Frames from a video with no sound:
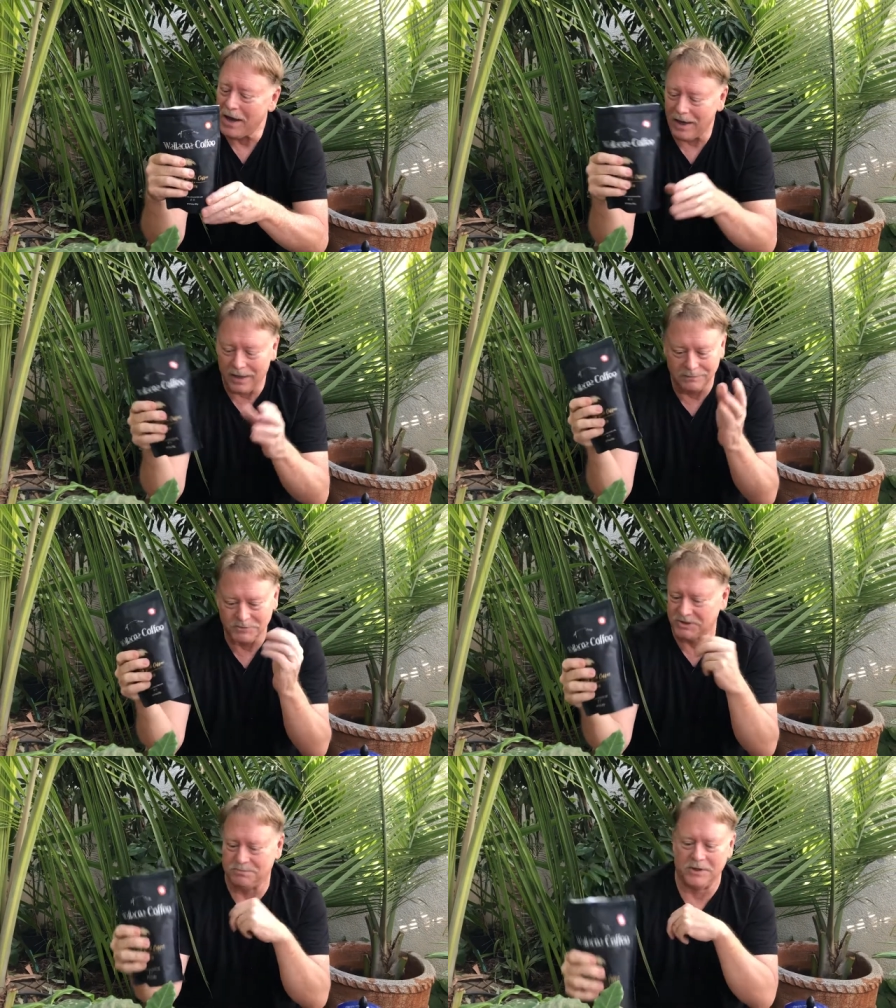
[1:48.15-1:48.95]
Uh, it
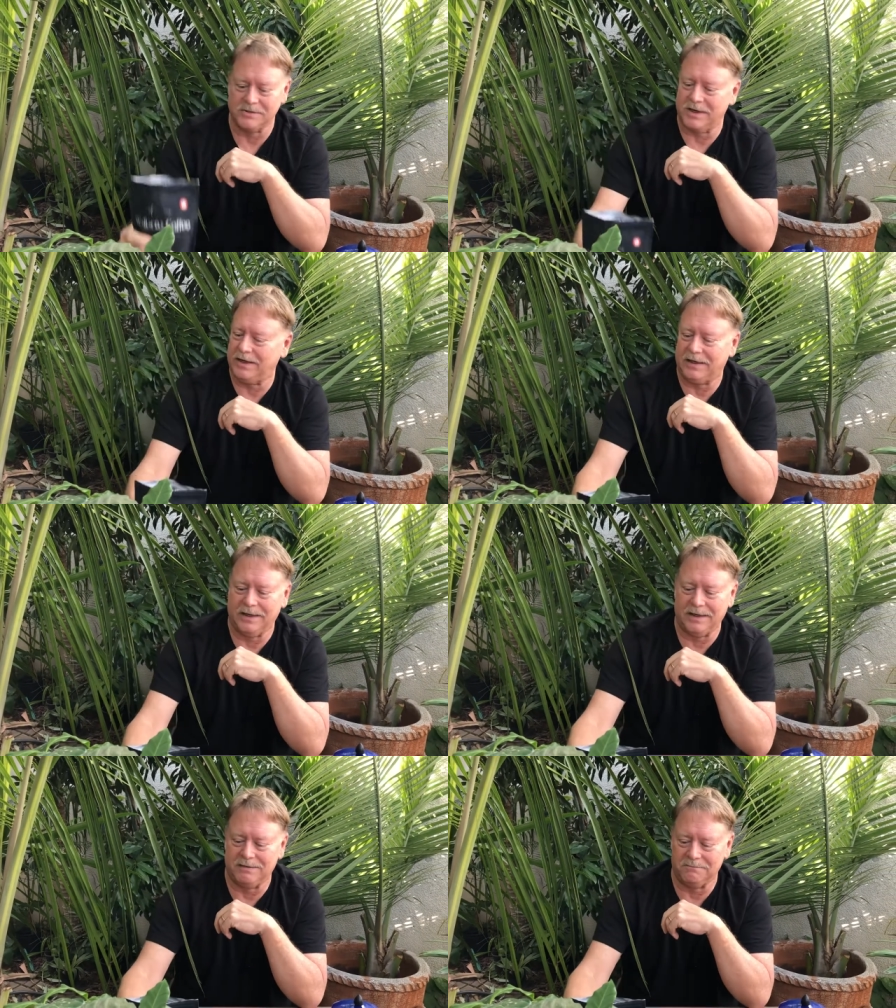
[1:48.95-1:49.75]
just smells like
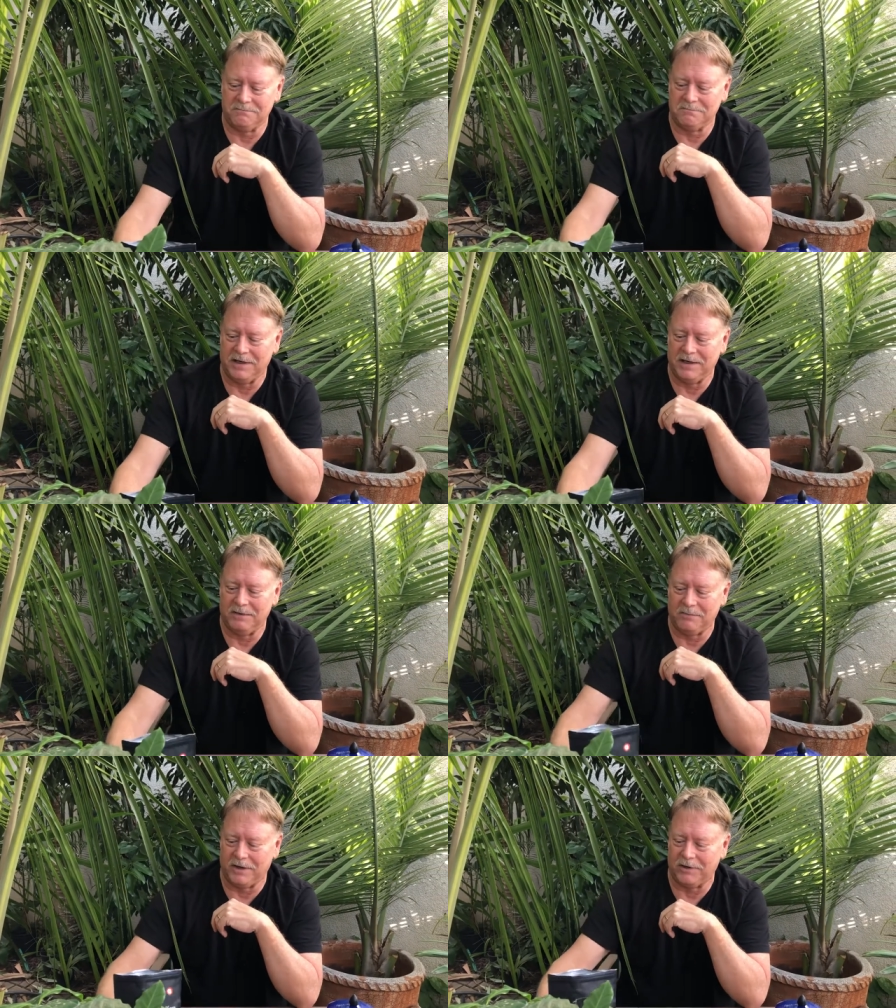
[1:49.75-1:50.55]
any
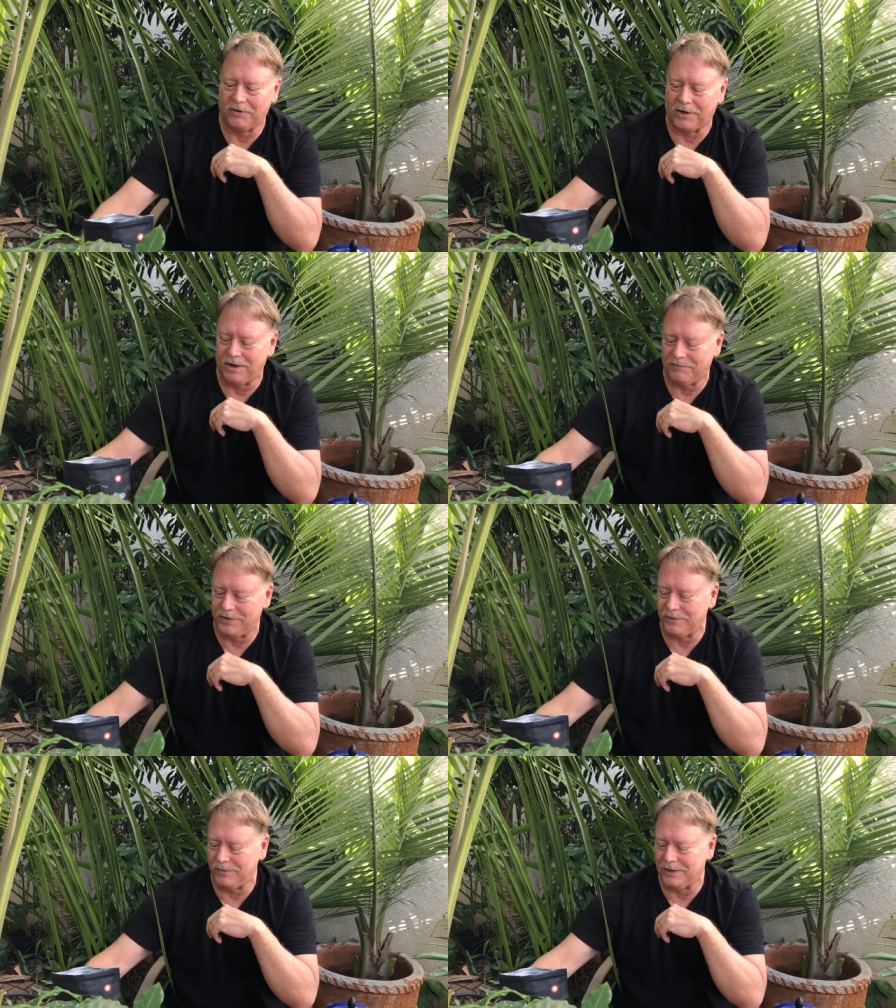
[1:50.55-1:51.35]
regular coffee
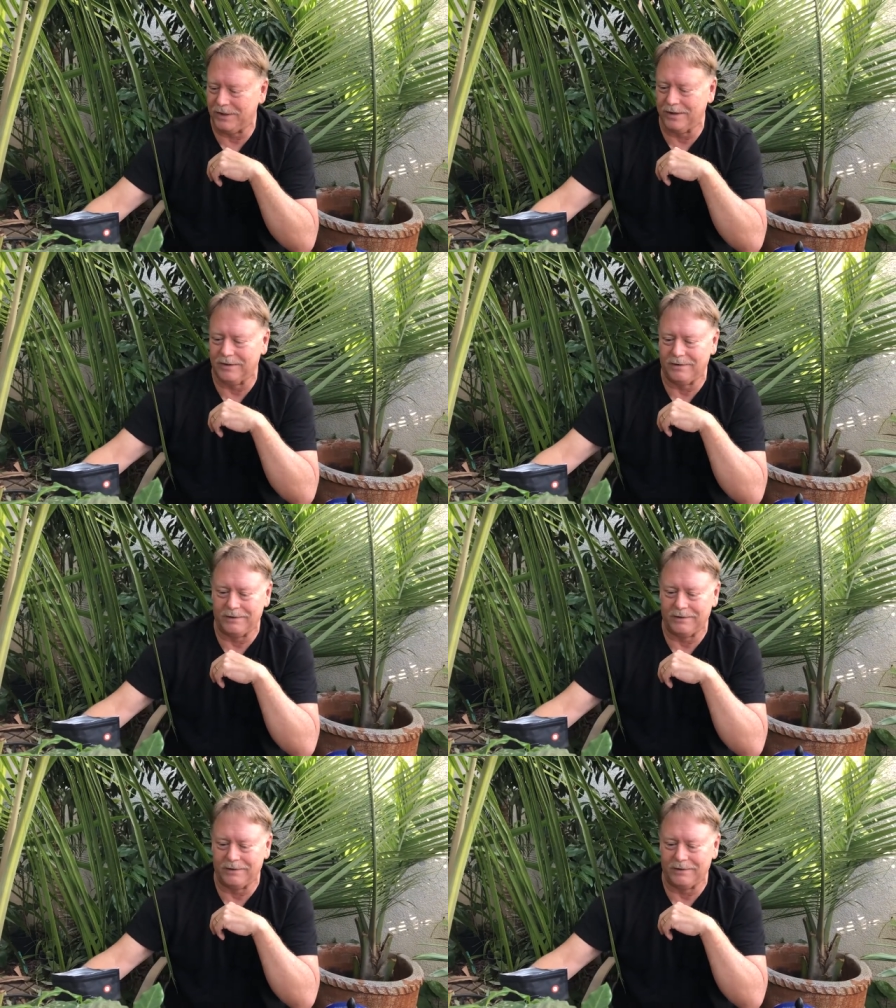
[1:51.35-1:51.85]
you would get